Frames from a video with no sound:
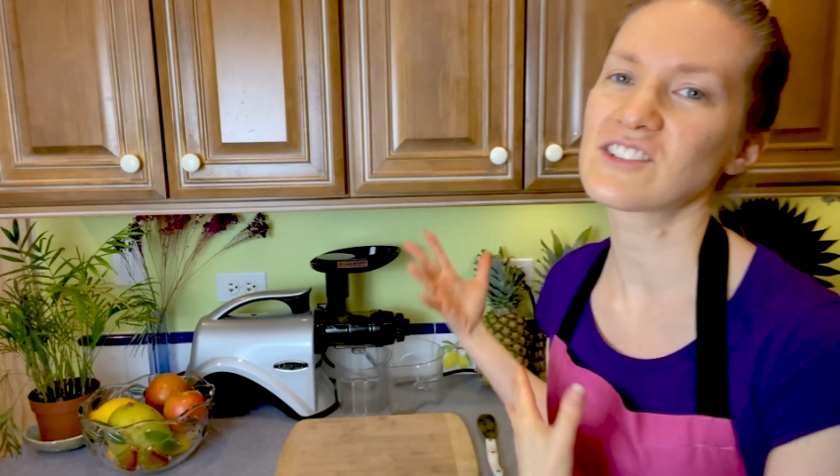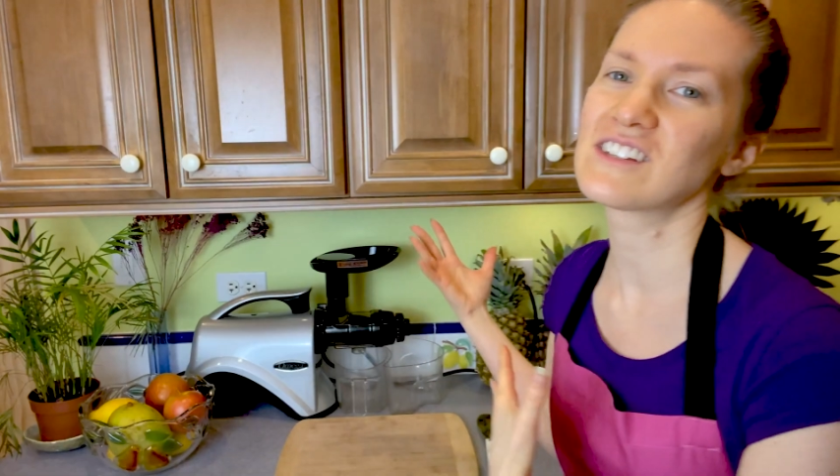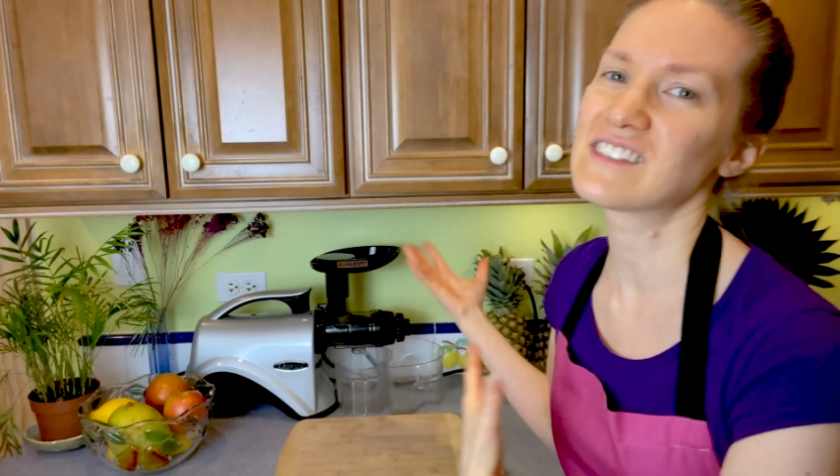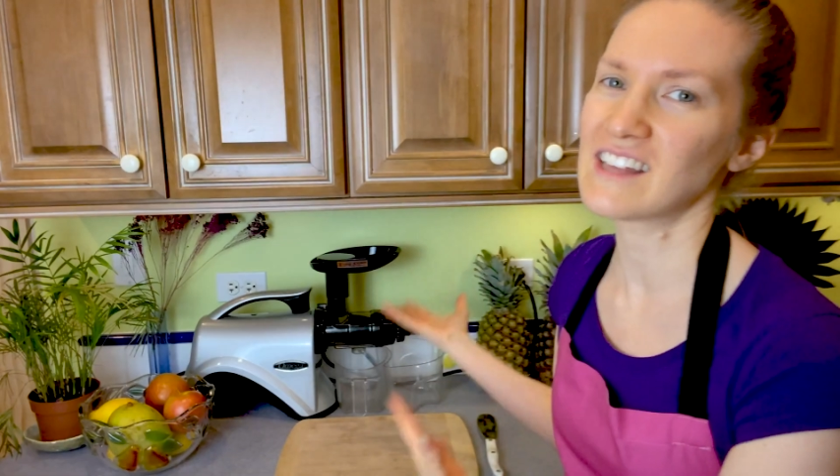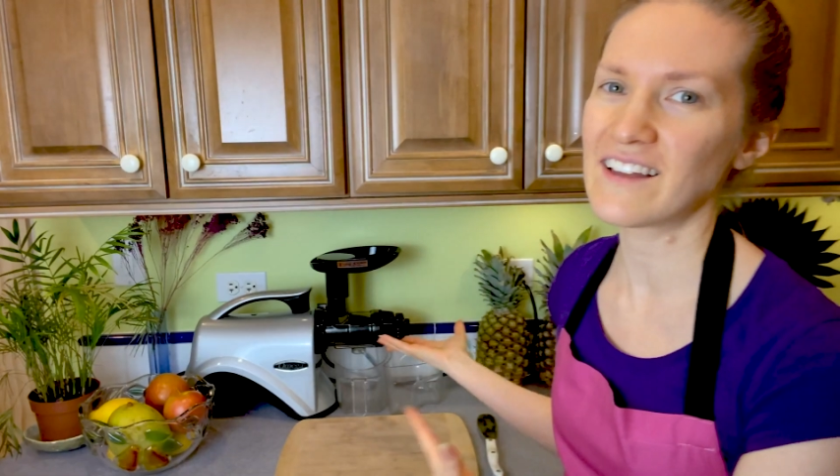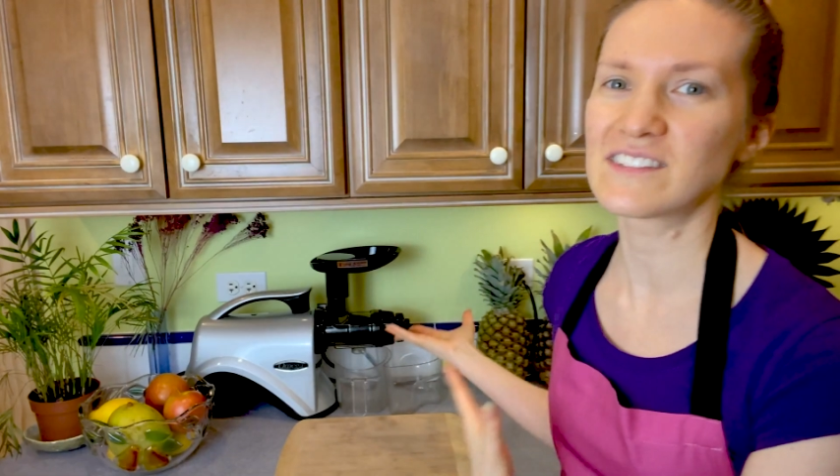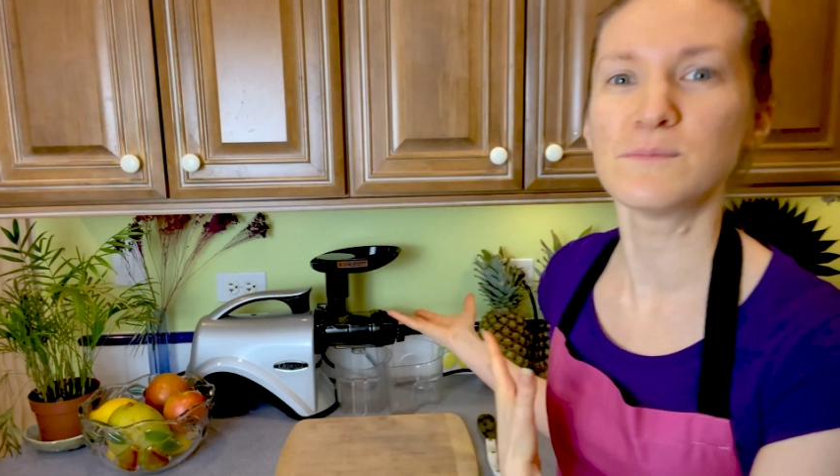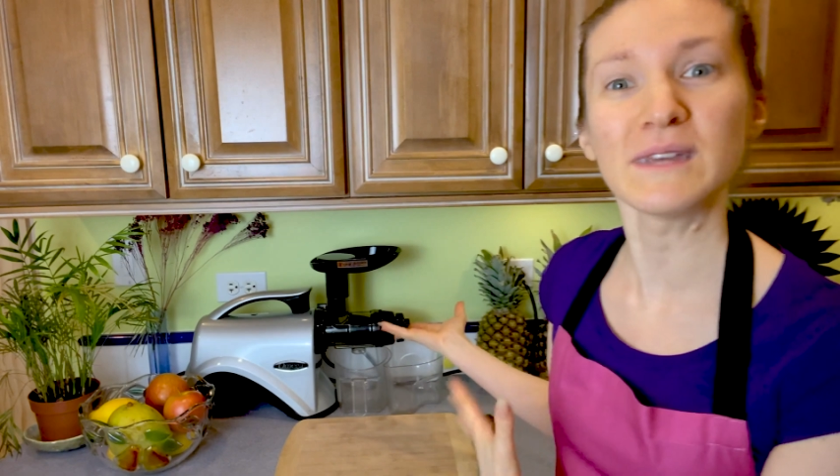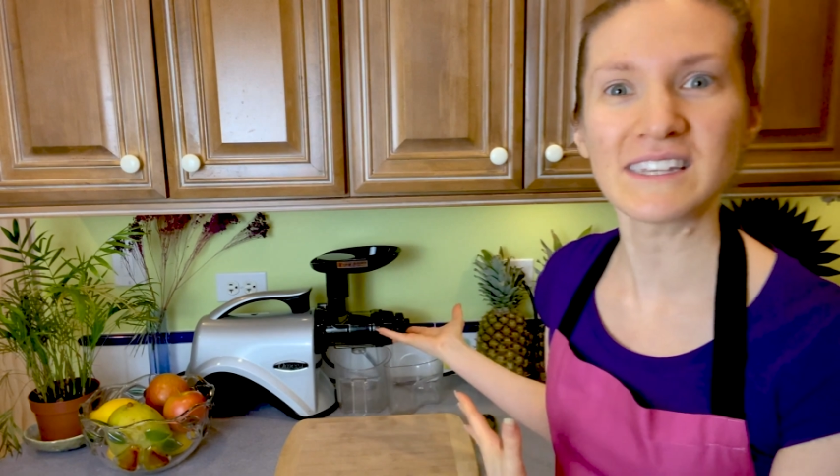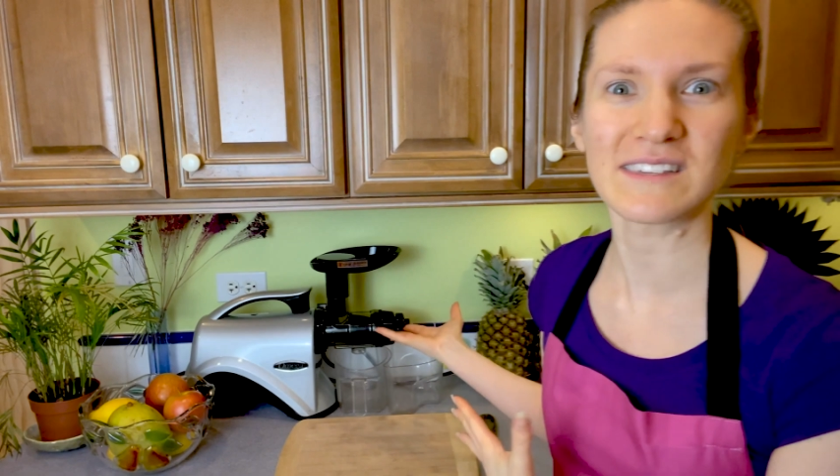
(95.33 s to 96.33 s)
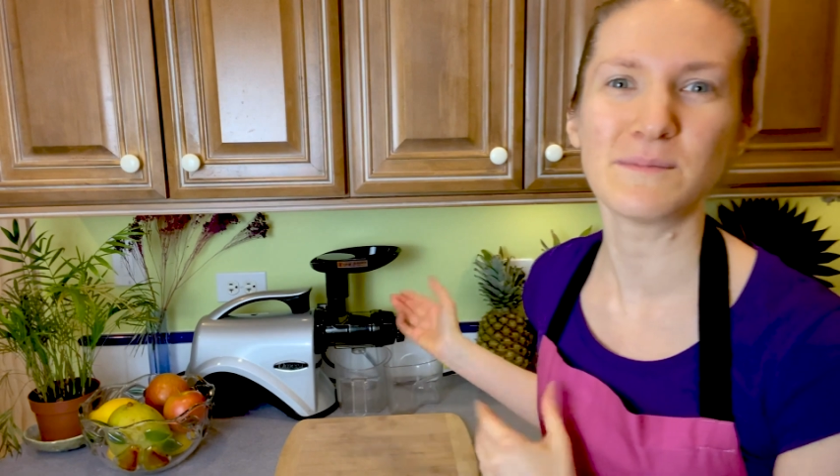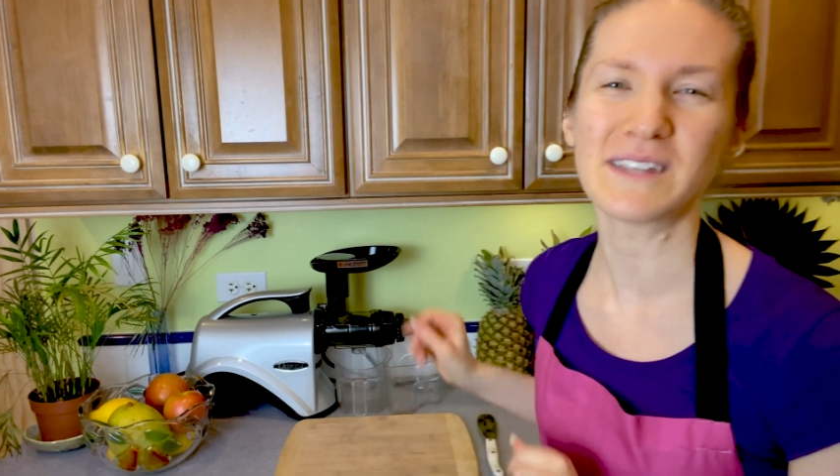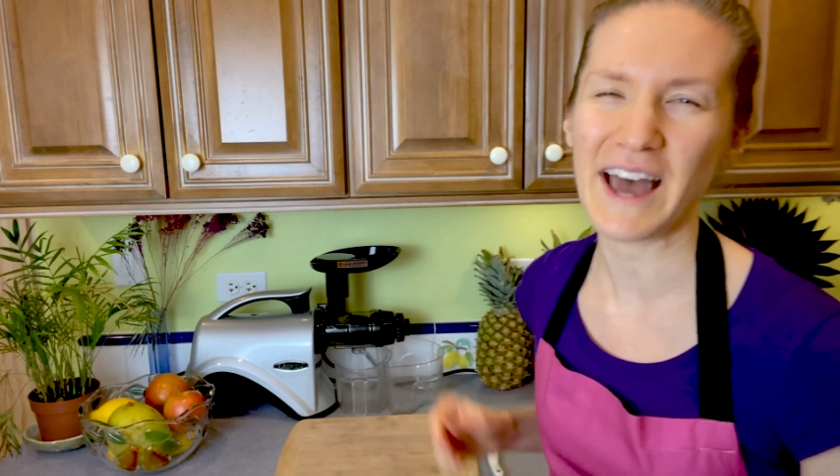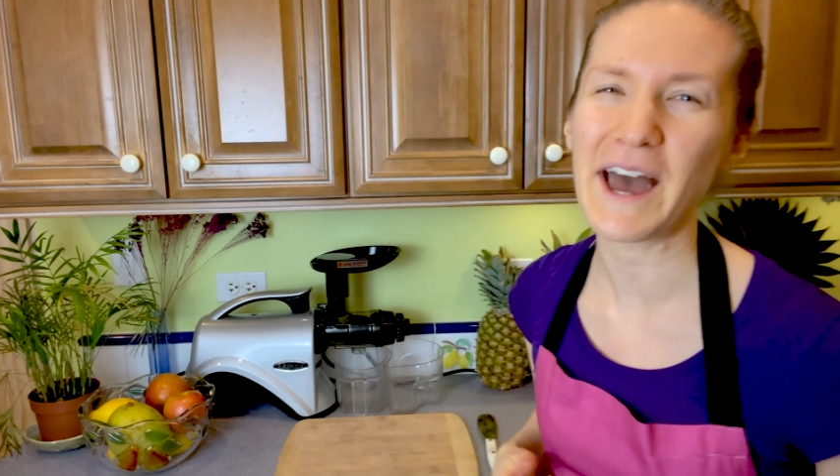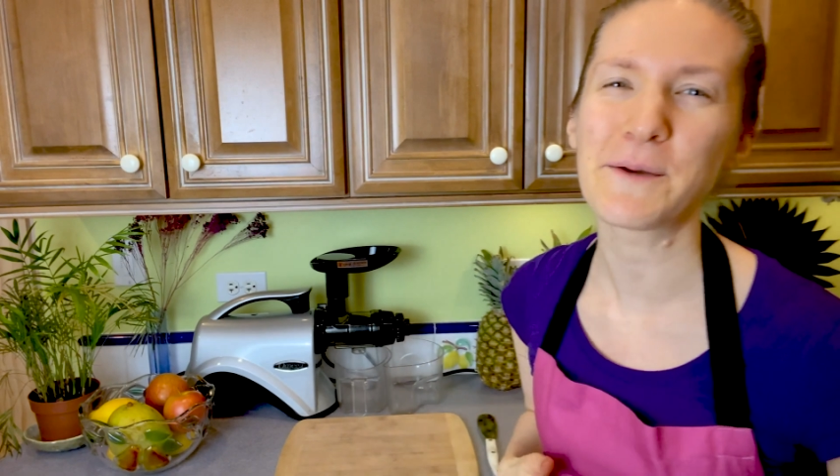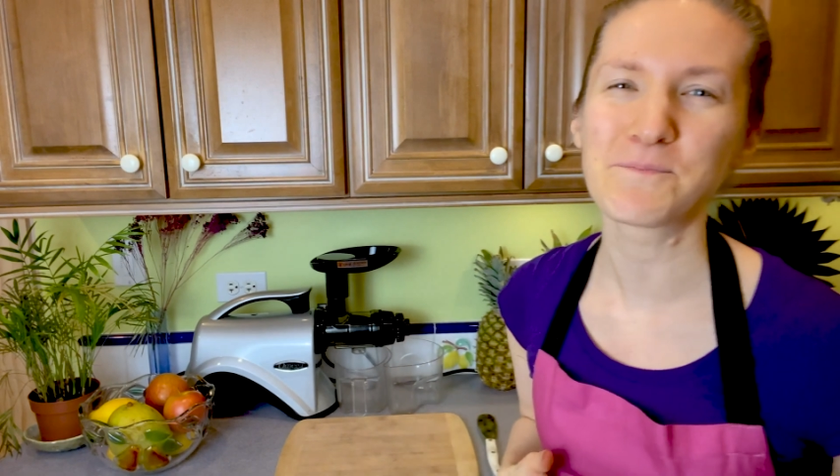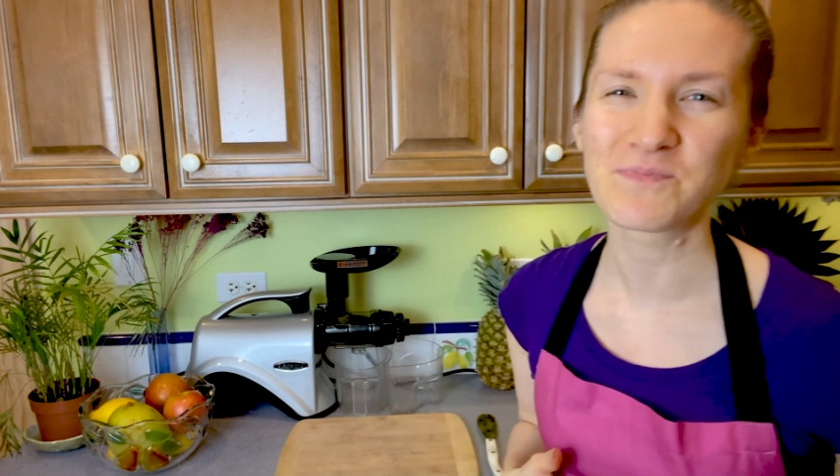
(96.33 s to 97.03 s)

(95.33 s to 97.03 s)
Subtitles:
saves me some time.